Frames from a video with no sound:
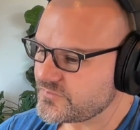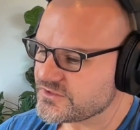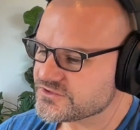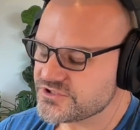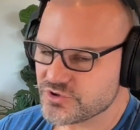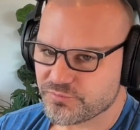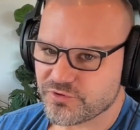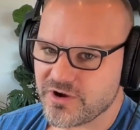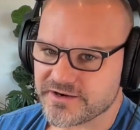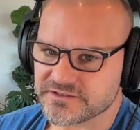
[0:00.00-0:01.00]
to your
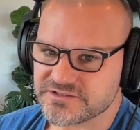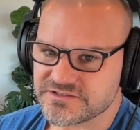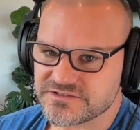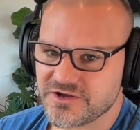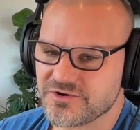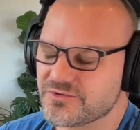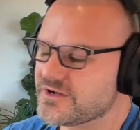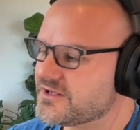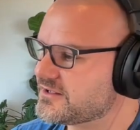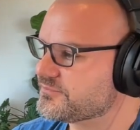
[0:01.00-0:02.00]
product so
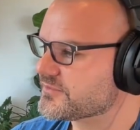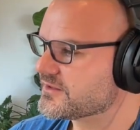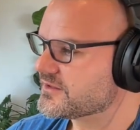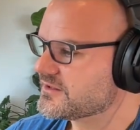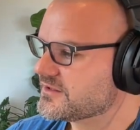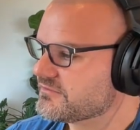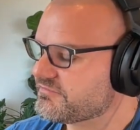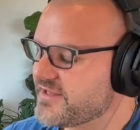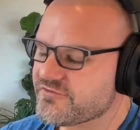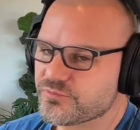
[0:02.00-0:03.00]
um,
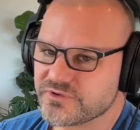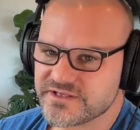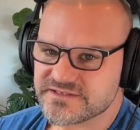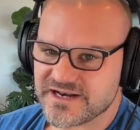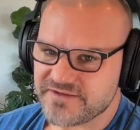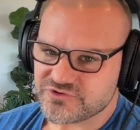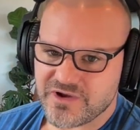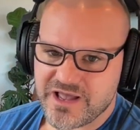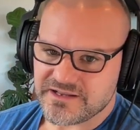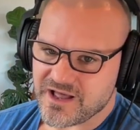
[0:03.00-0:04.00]
favorably is that I've
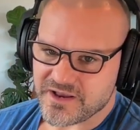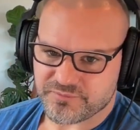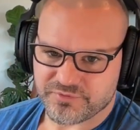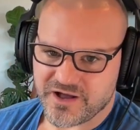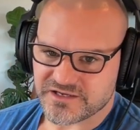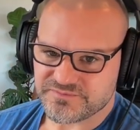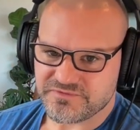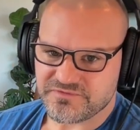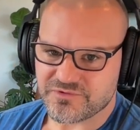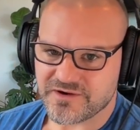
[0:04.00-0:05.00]
tried Kanna products
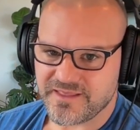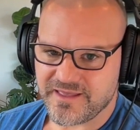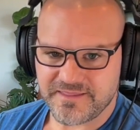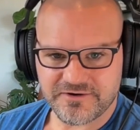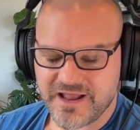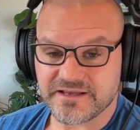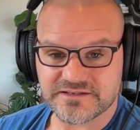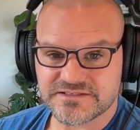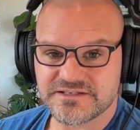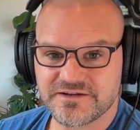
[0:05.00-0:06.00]
before, and, and they're
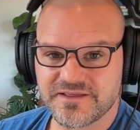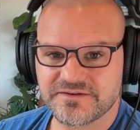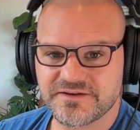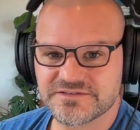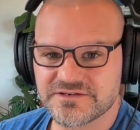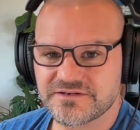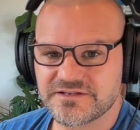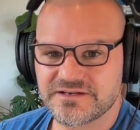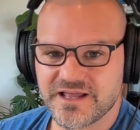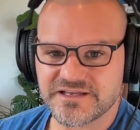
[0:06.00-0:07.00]
nice. You know, they, they're
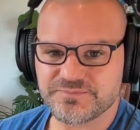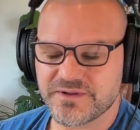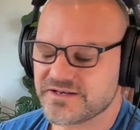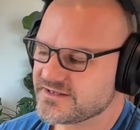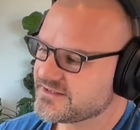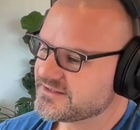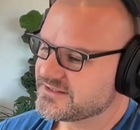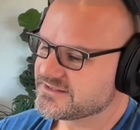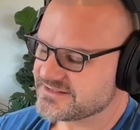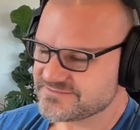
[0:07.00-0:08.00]
certainly nice, but
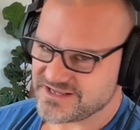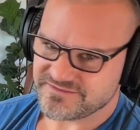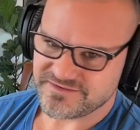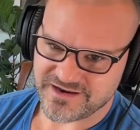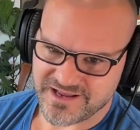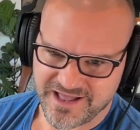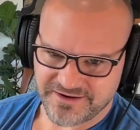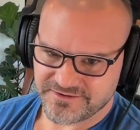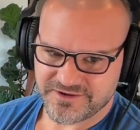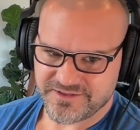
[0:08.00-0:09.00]
uh, sometimes you're like, I
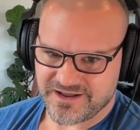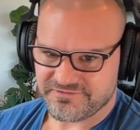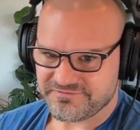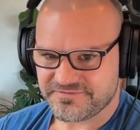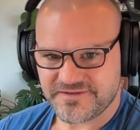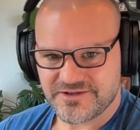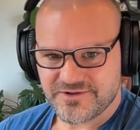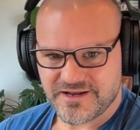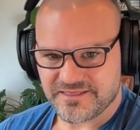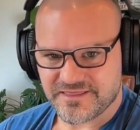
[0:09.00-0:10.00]
don't know that I
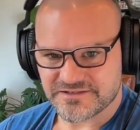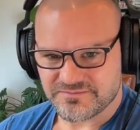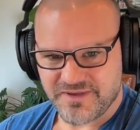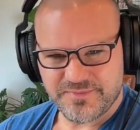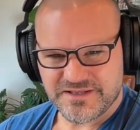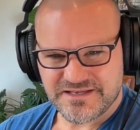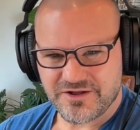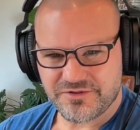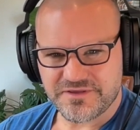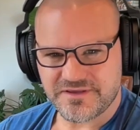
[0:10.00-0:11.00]
feel anything. So maybe it's
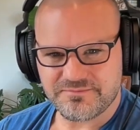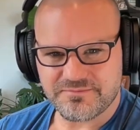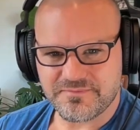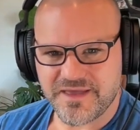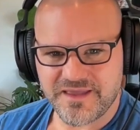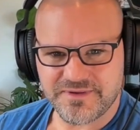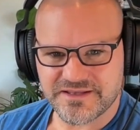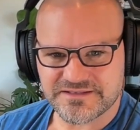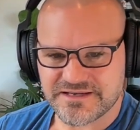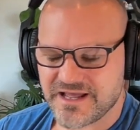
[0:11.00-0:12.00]
healthy, maybe
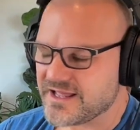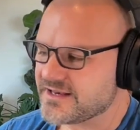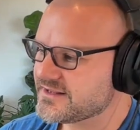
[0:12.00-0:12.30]
it's not.